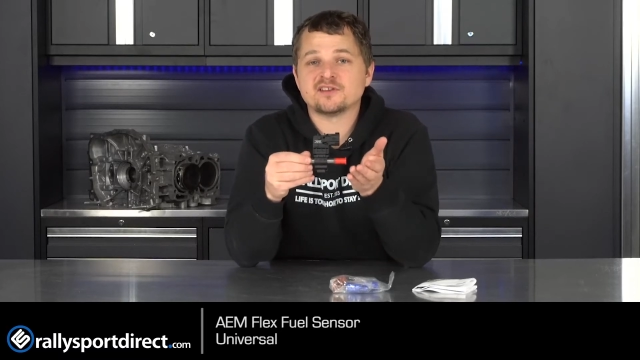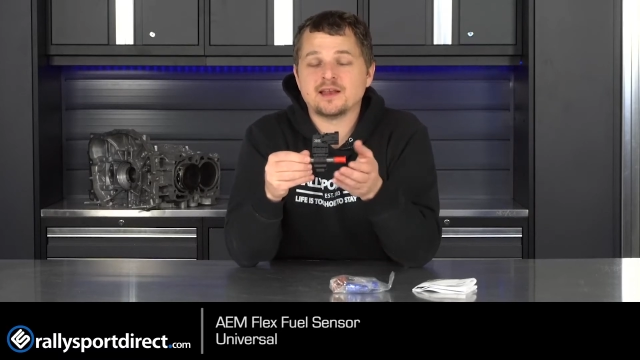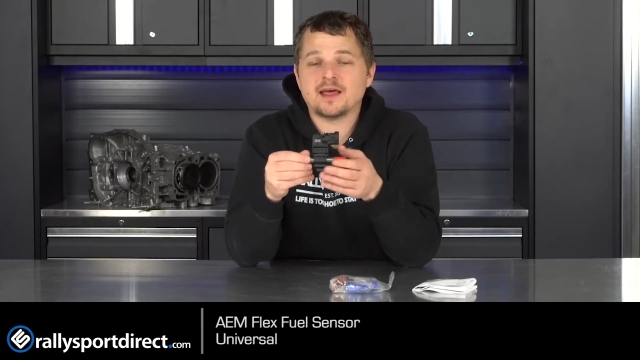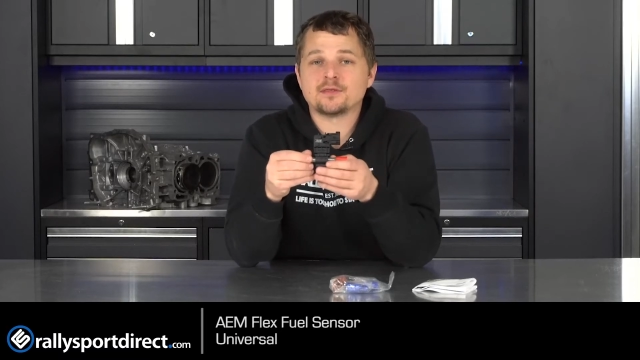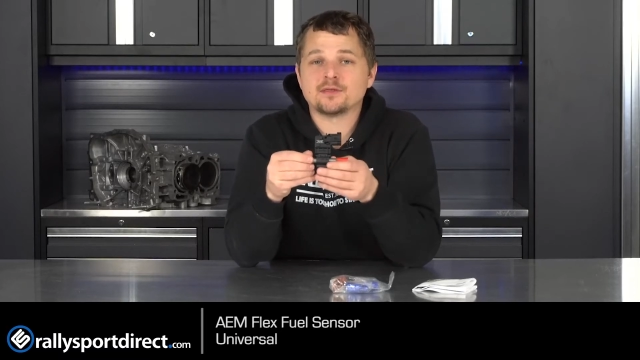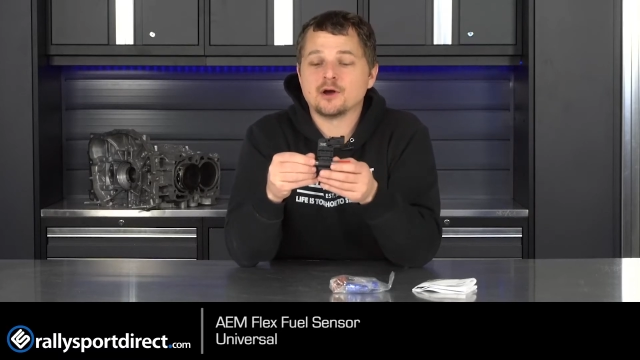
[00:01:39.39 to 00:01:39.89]

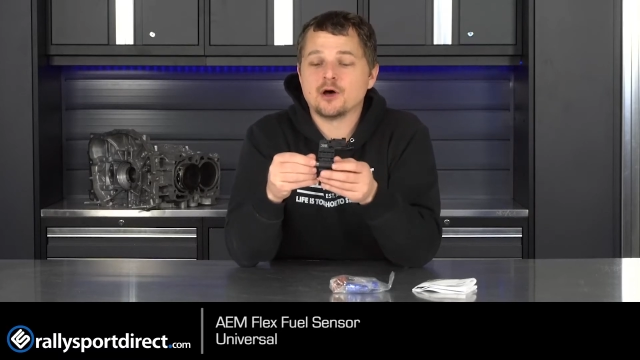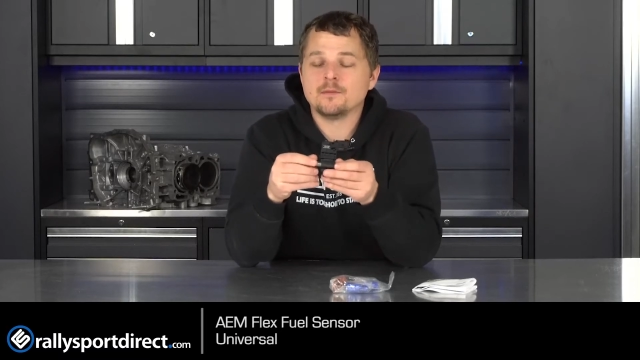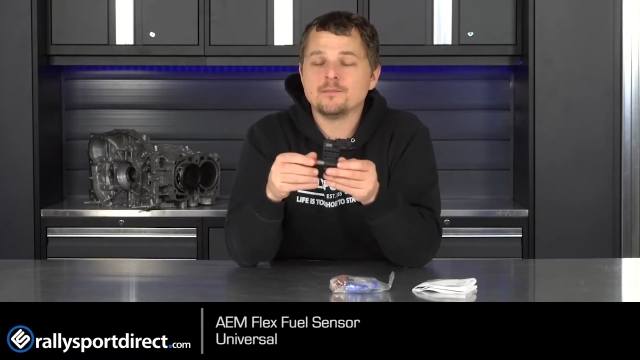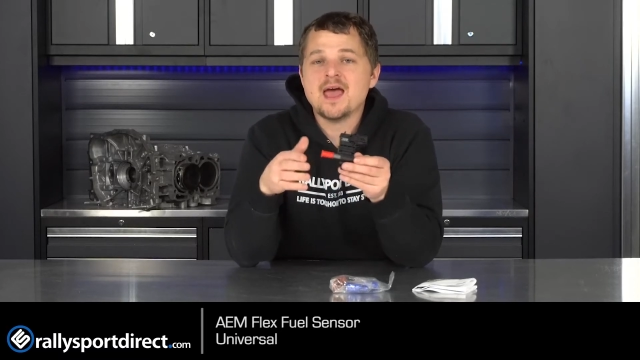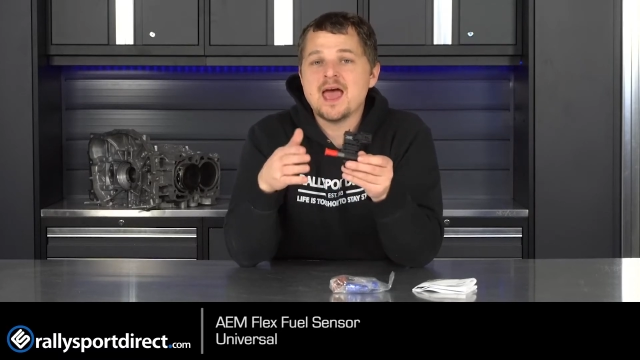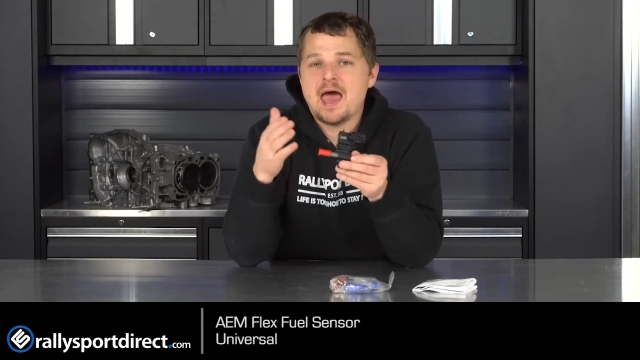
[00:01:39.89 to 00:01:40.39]

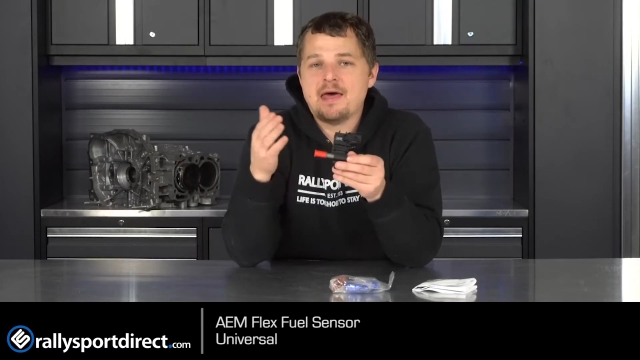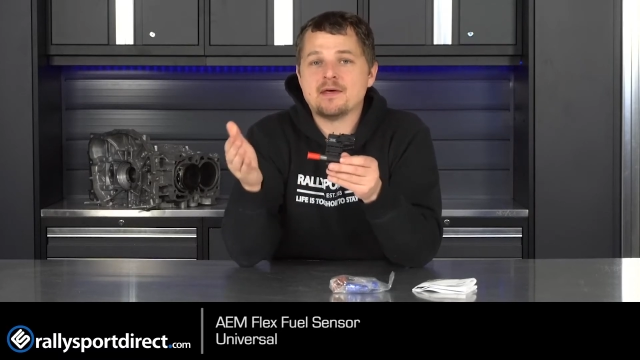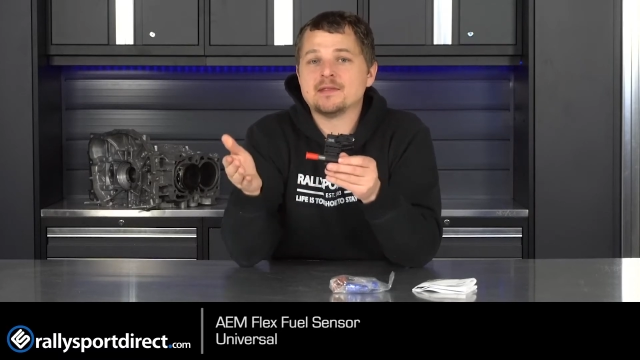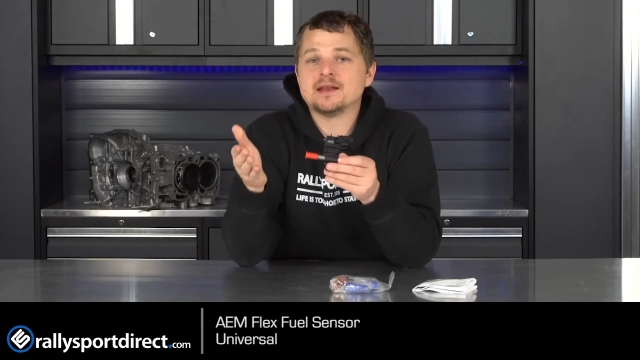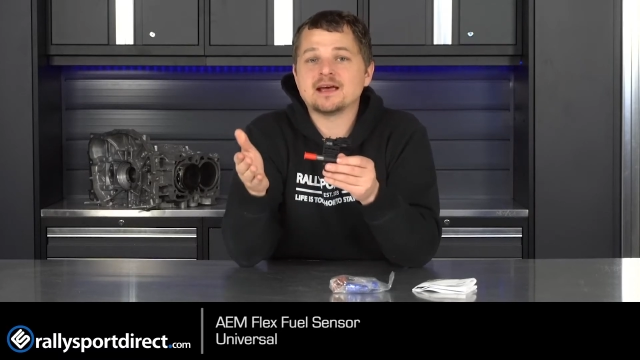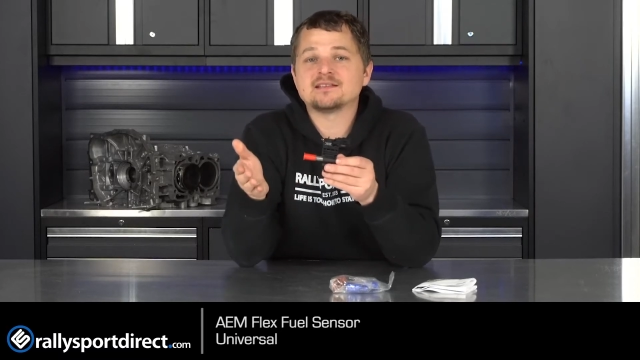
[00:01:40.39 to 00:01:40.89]
ethanol, and
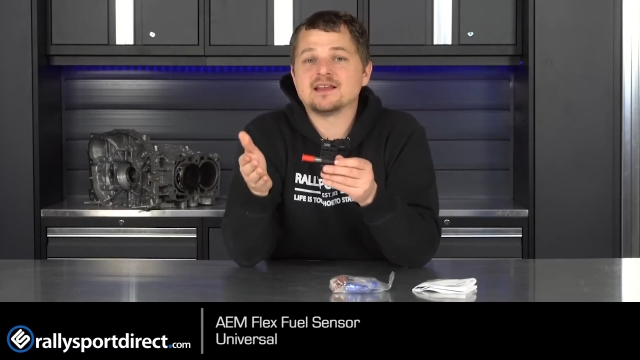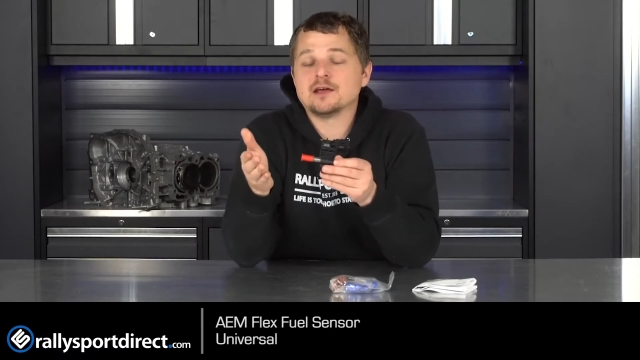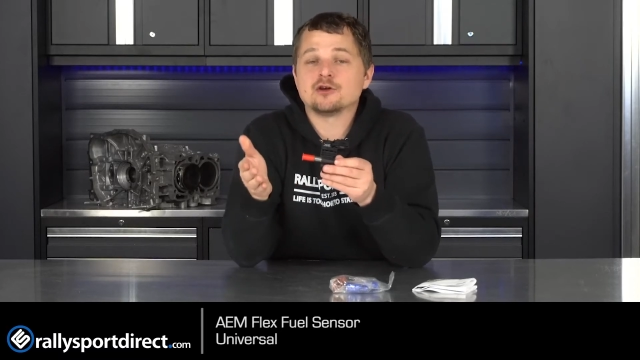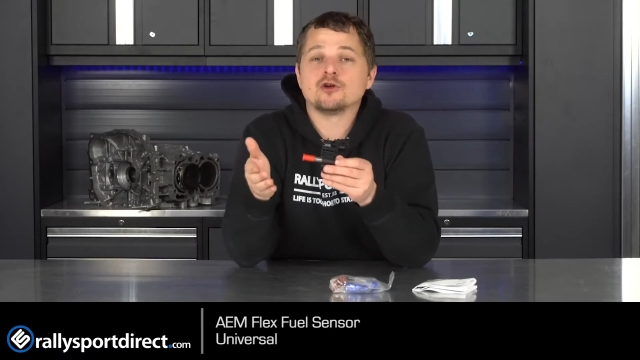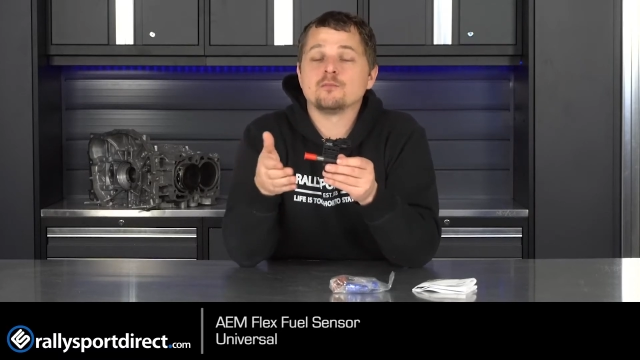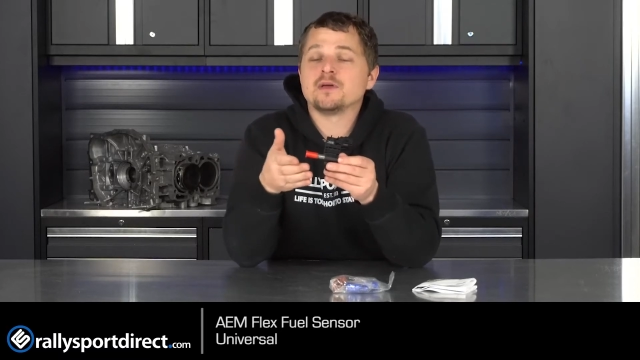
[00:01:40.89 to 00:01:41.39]
then the next day
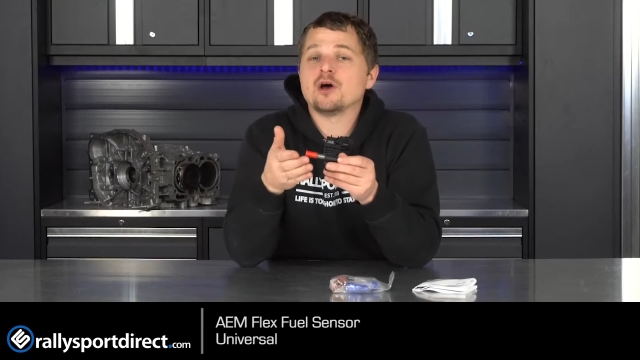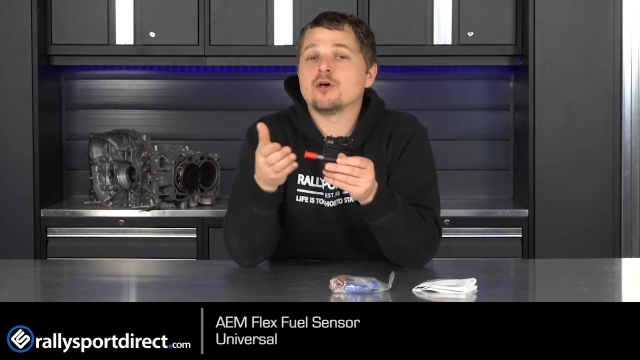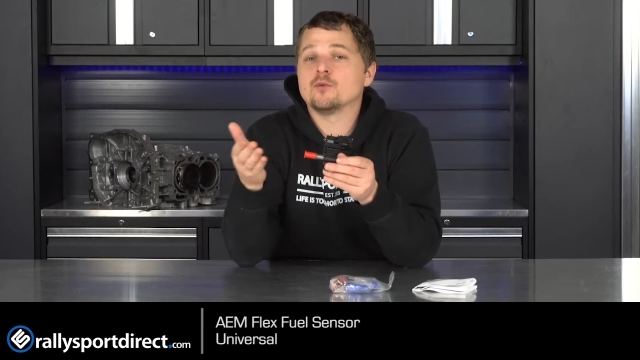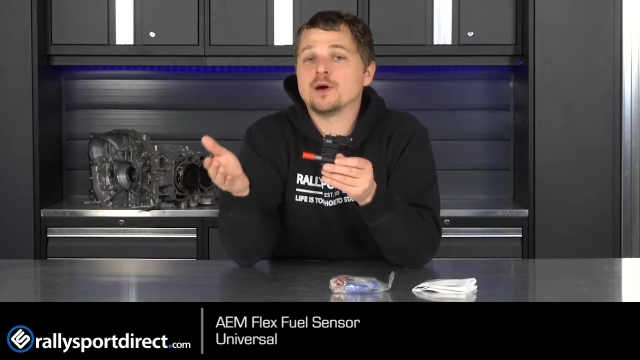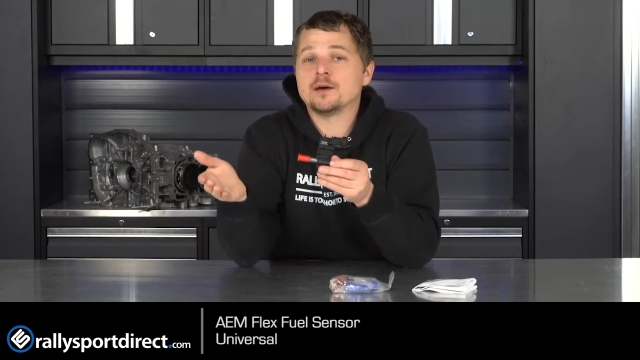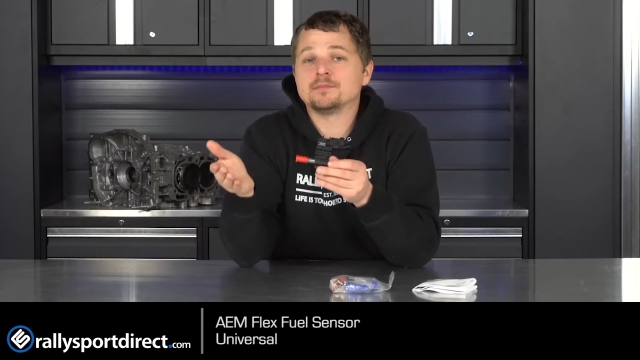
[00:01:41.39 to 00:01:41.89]
it could be all
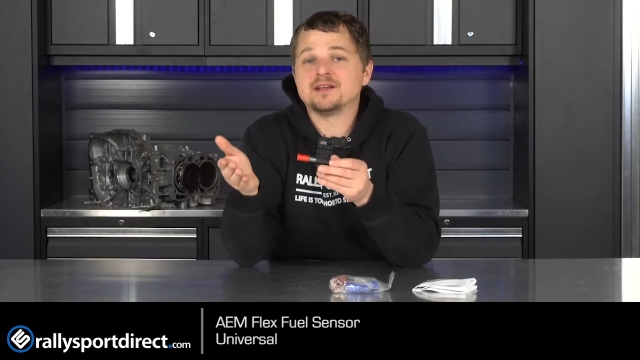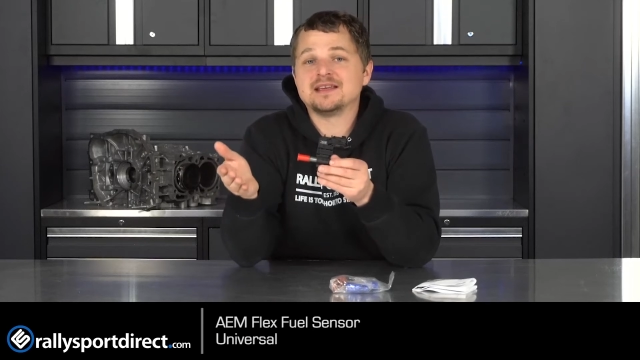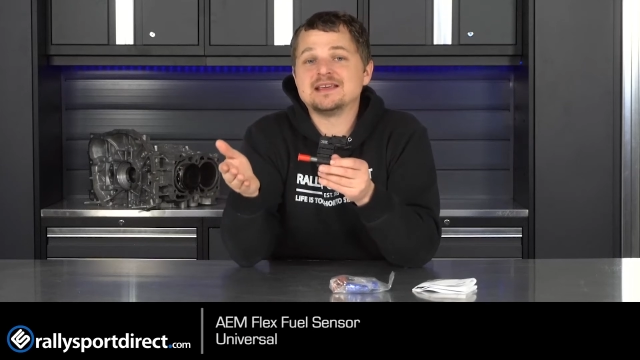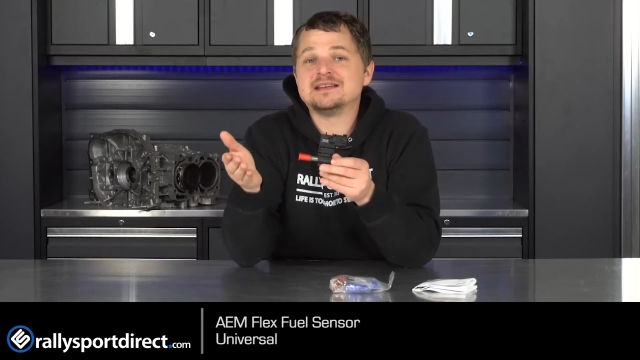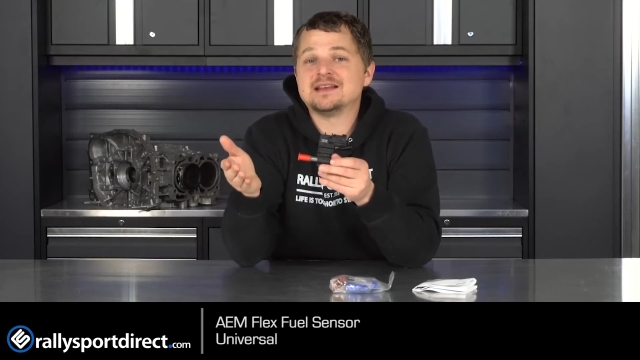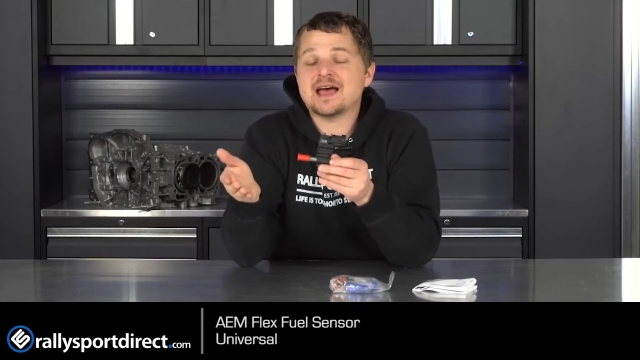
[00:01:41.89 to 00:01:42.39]
the way up to
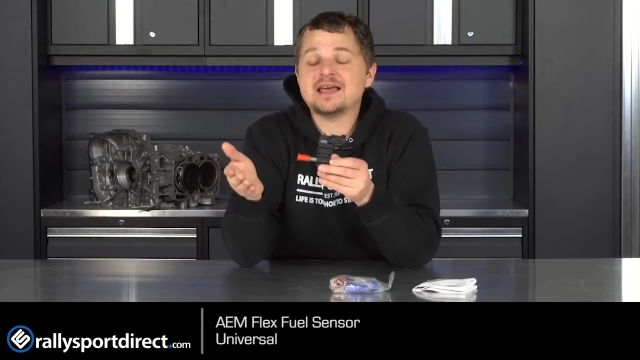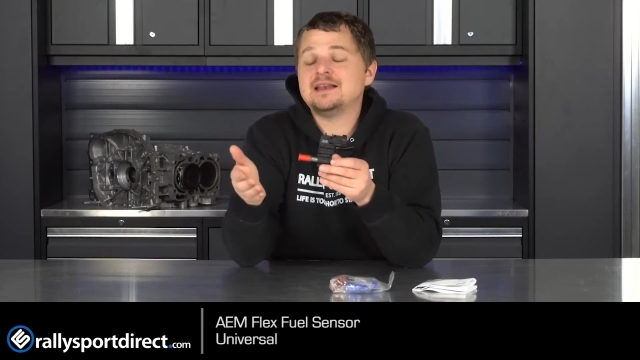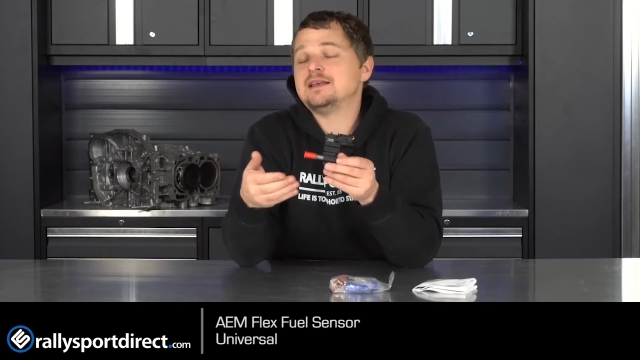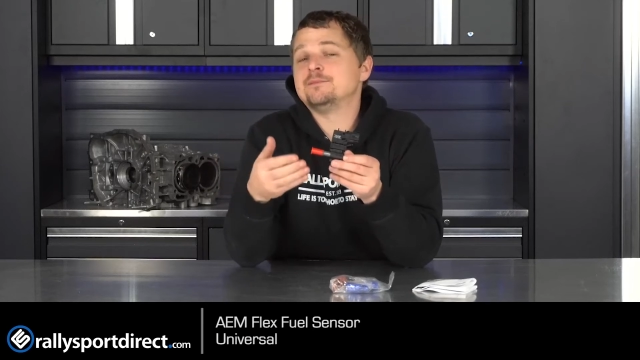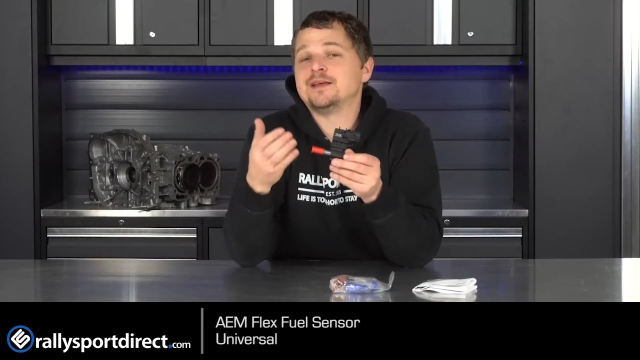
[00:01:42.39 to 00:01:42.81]
E90,